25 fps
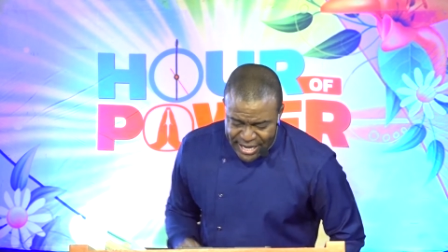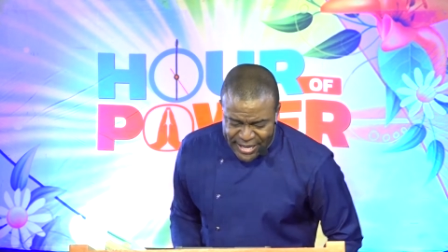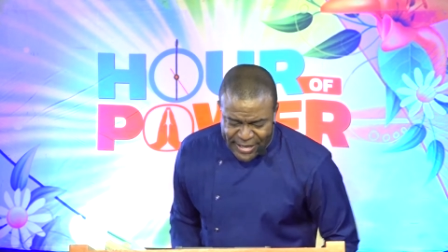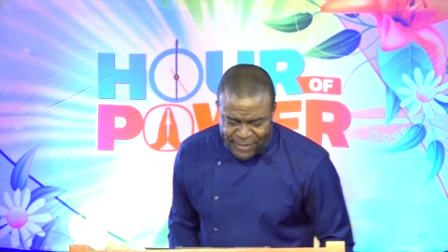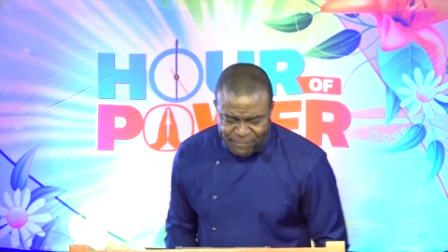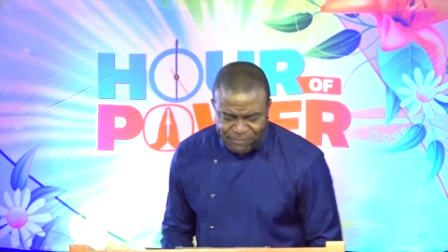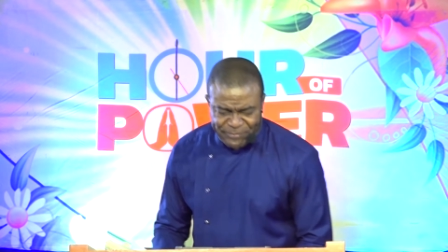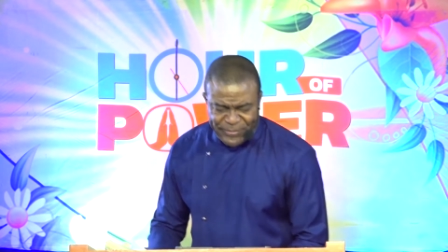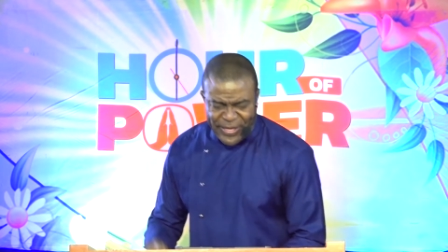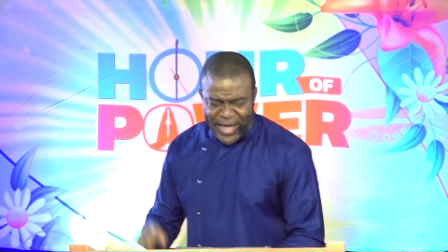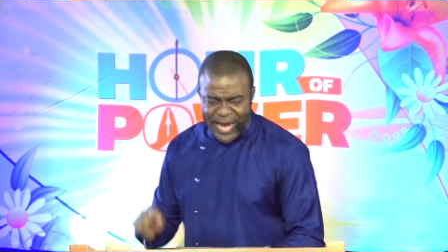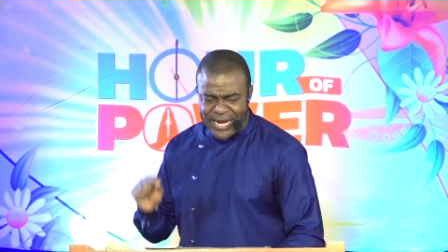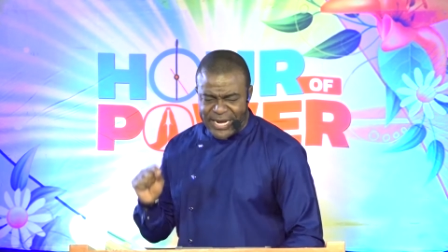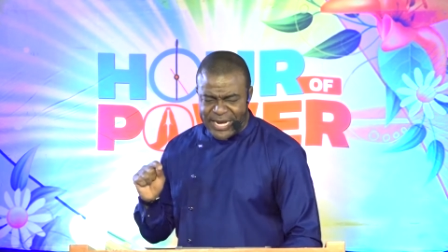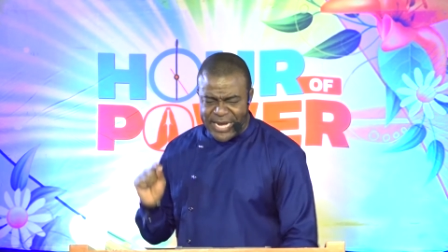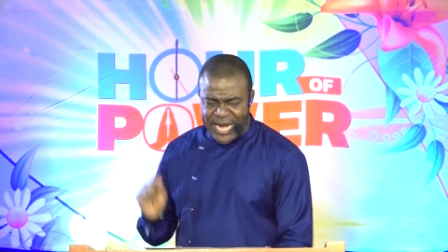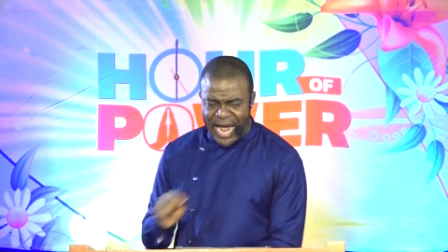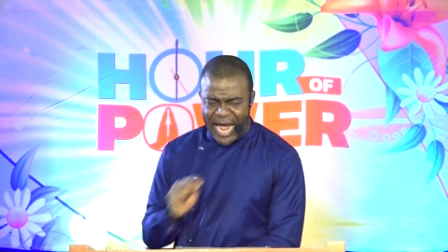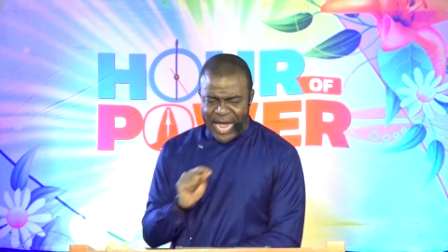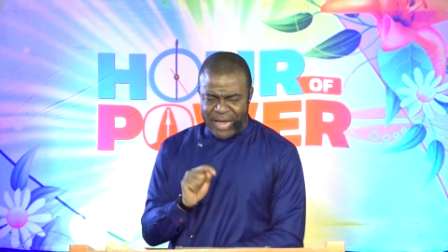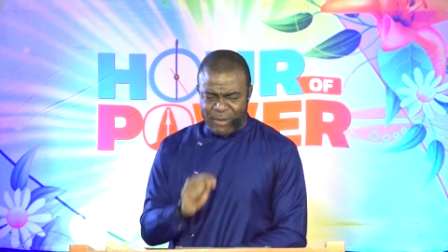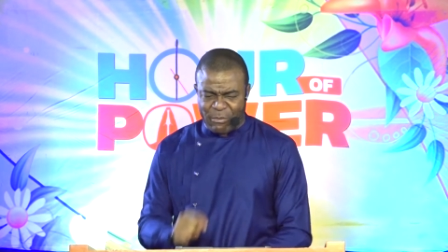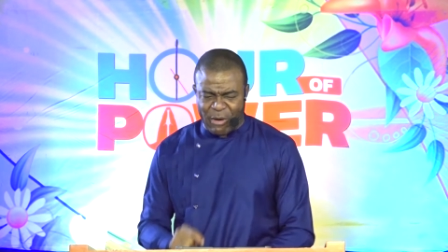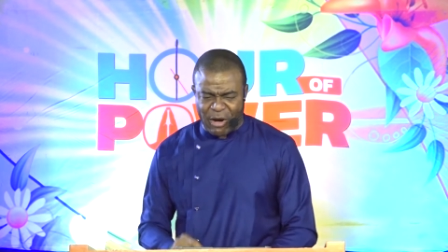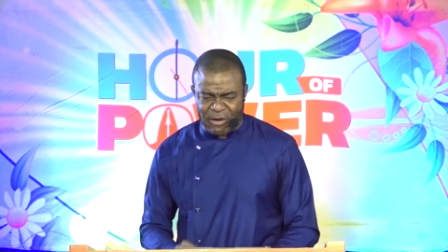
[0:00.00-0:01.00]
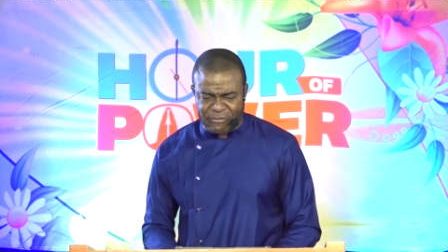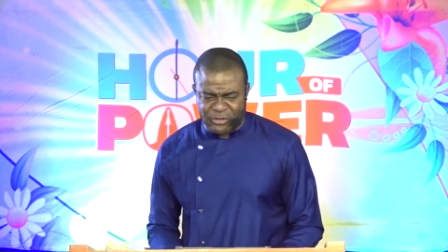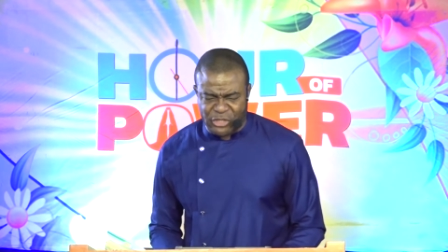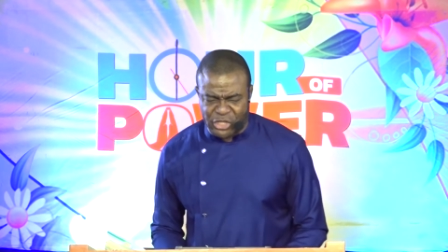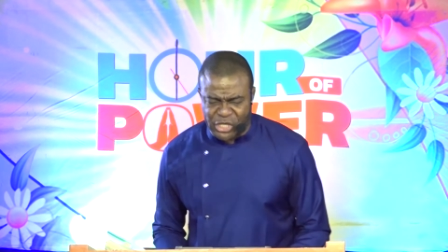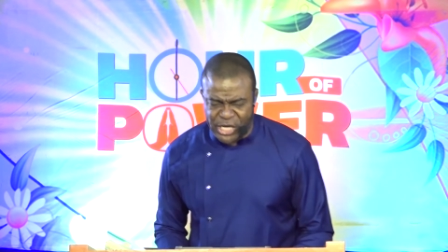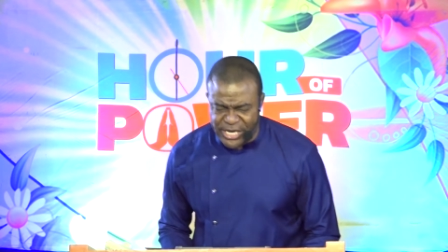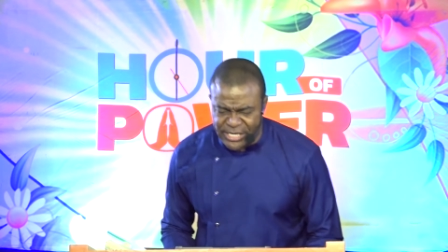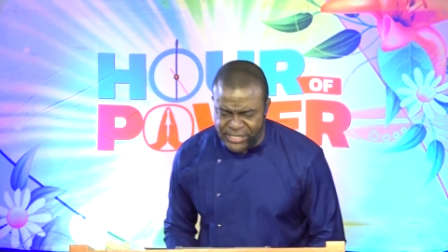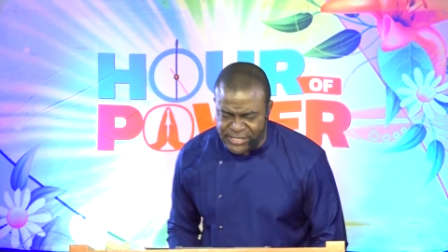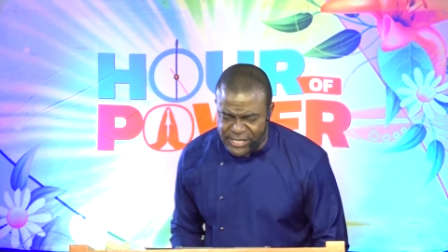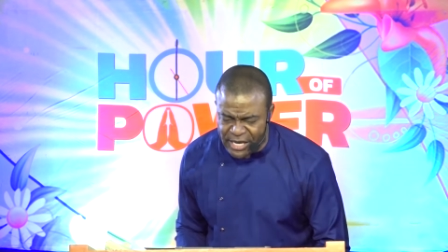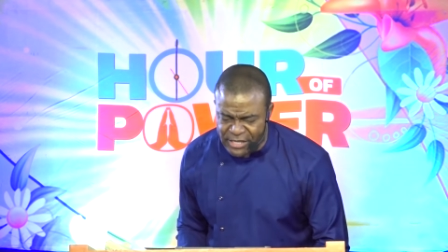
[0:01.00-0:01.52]
In the name of
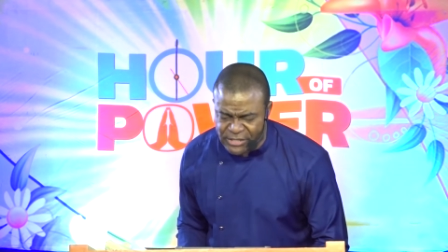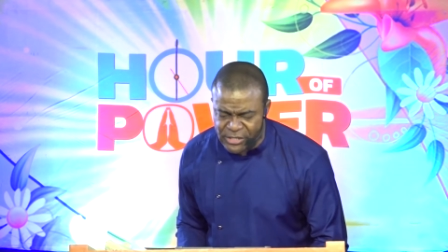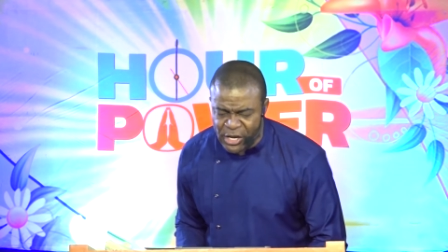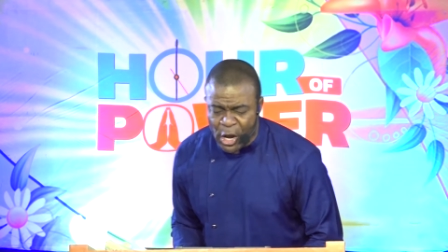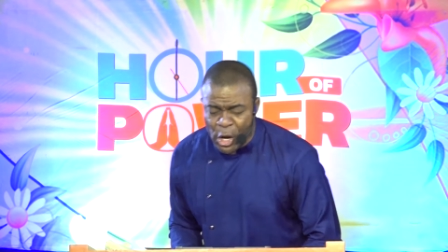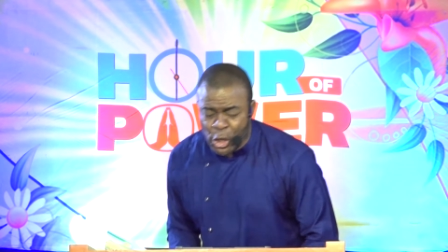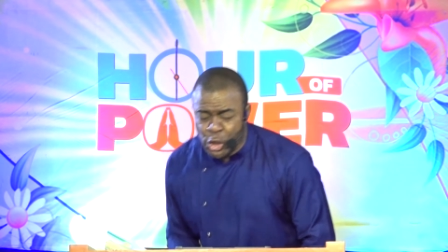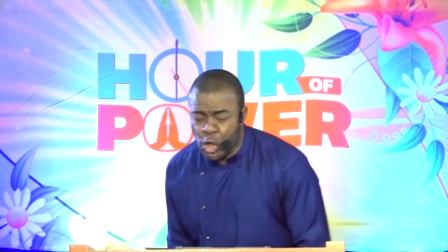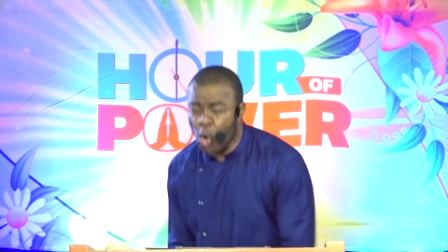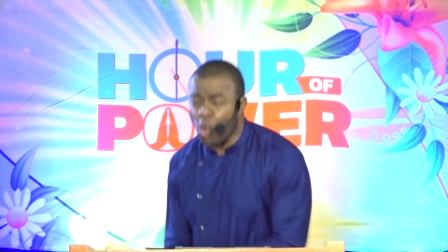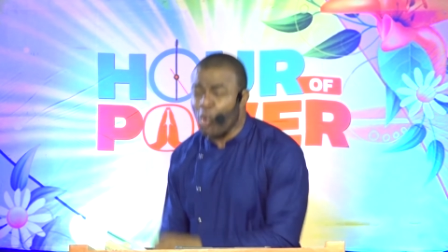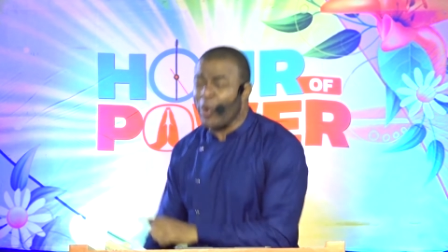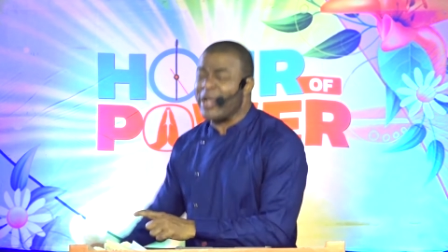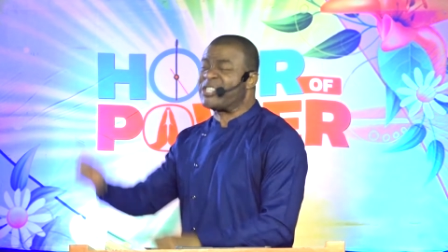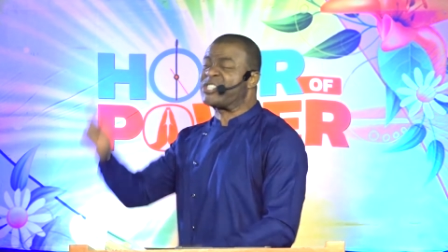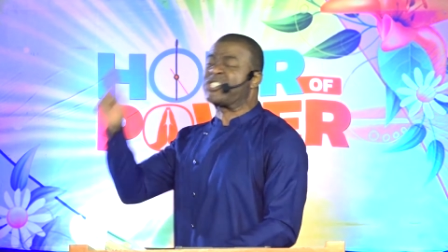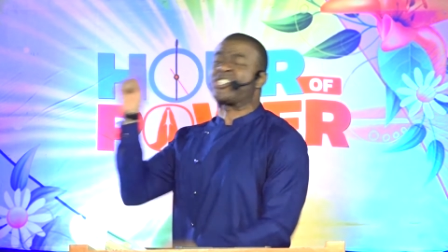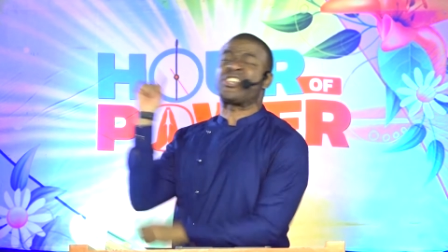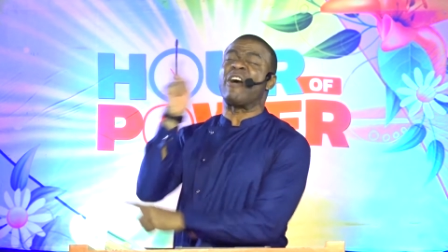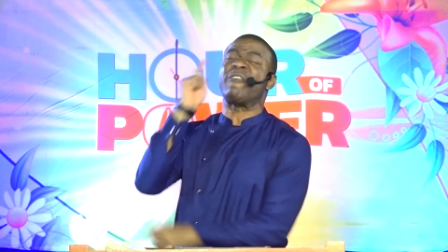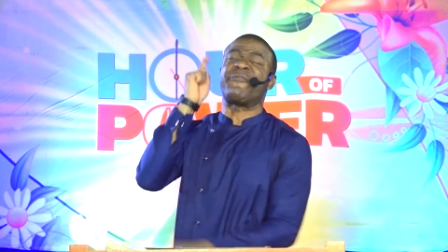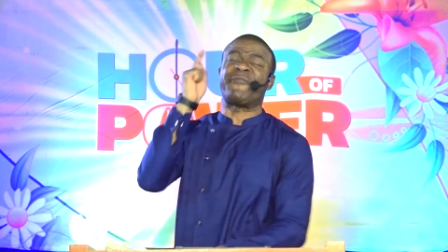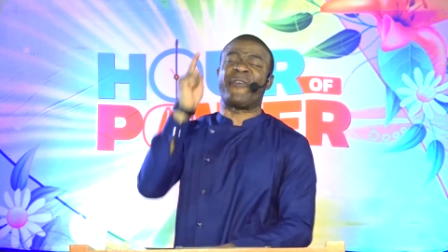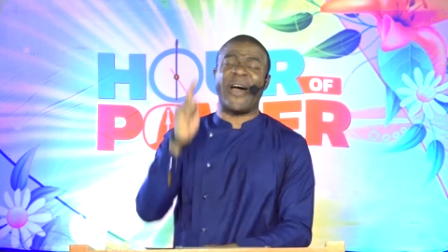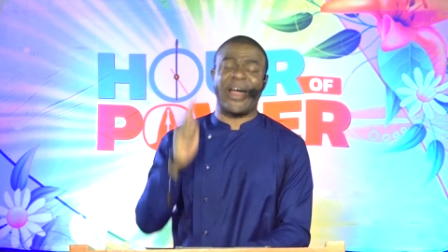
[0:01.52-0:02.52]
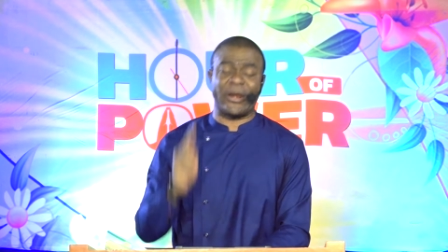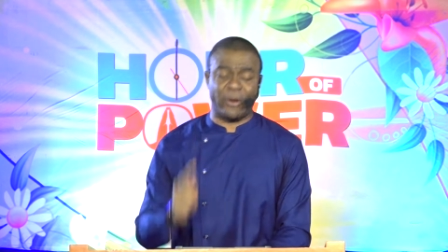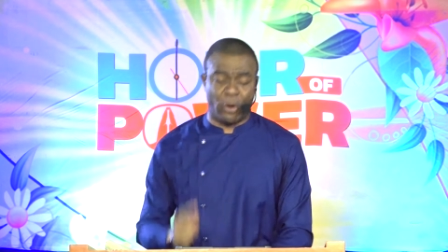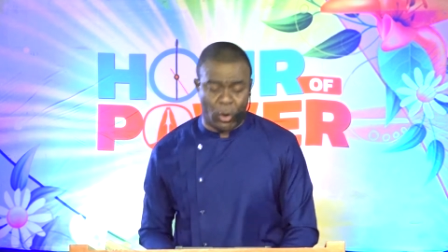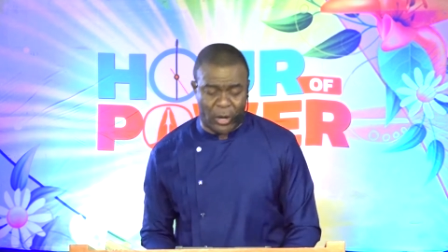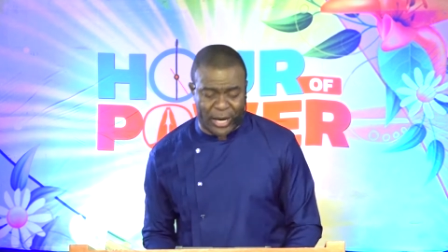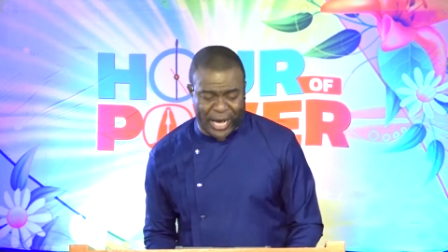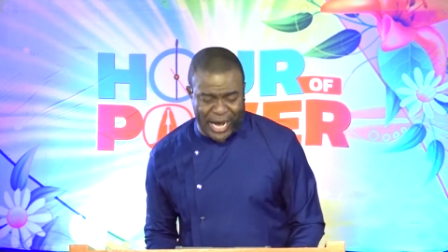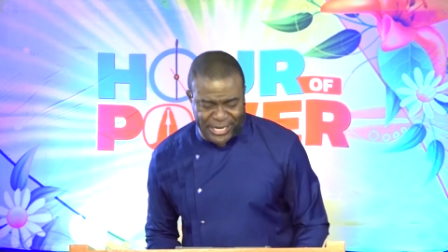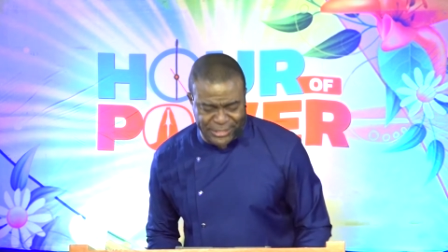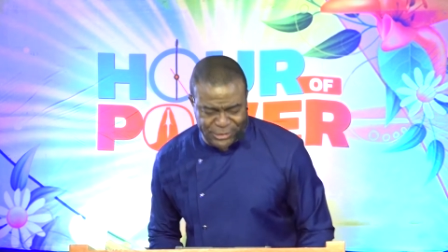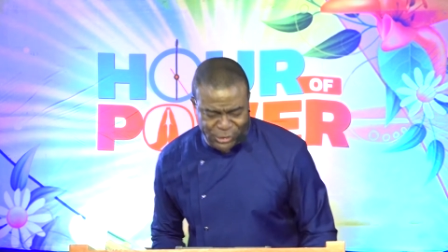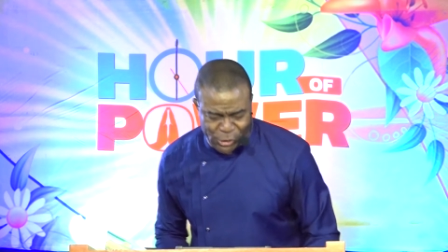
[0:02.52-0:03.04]
Jesus, you will suffer no
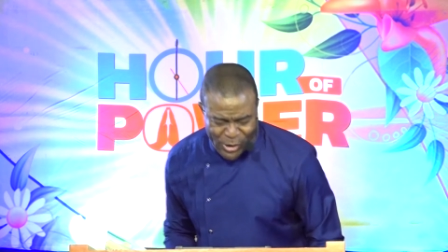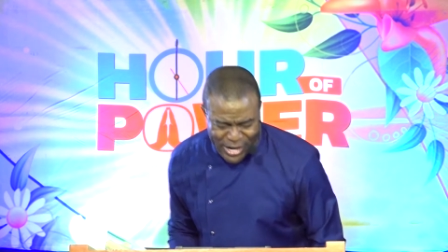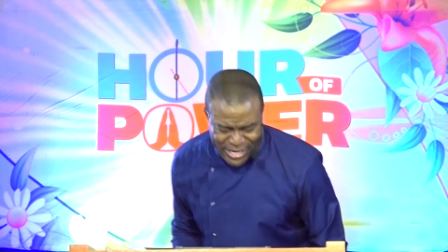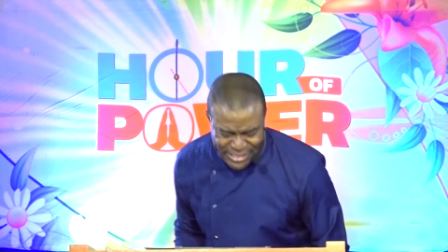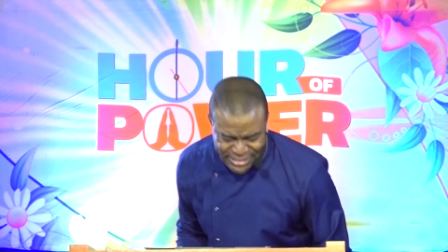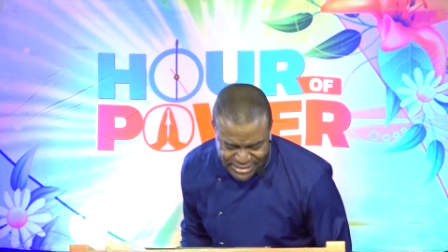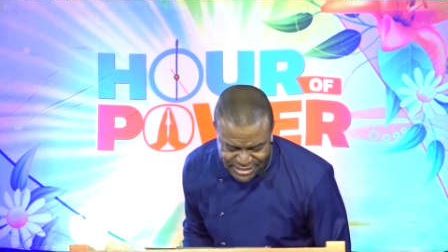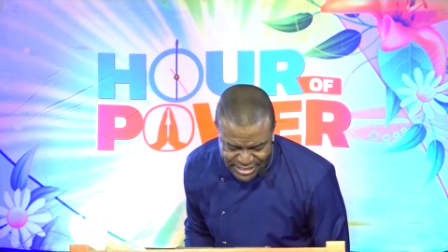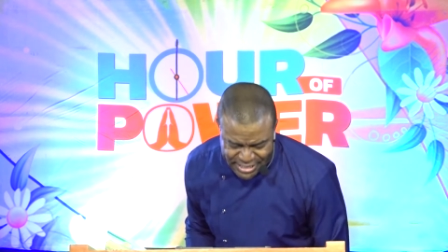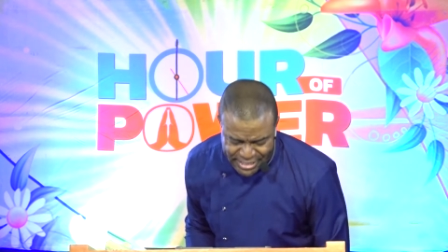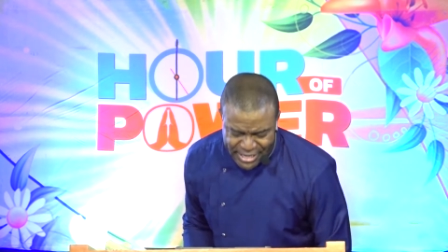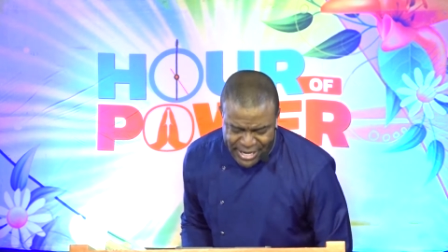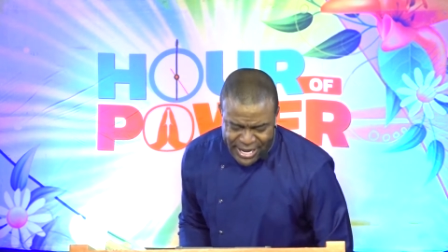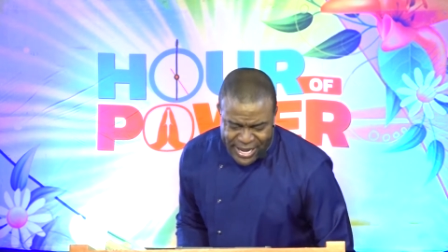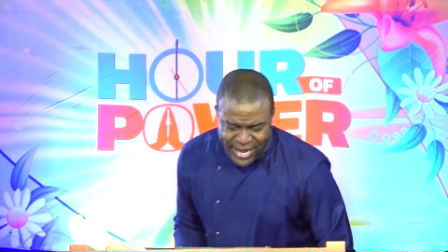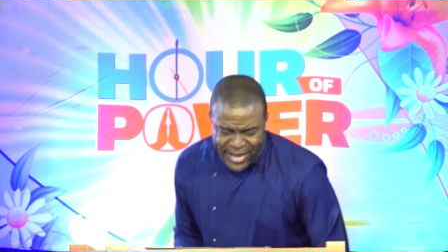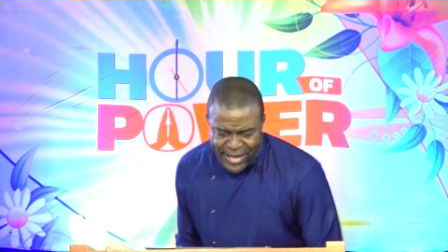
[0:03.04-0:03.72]
casualty.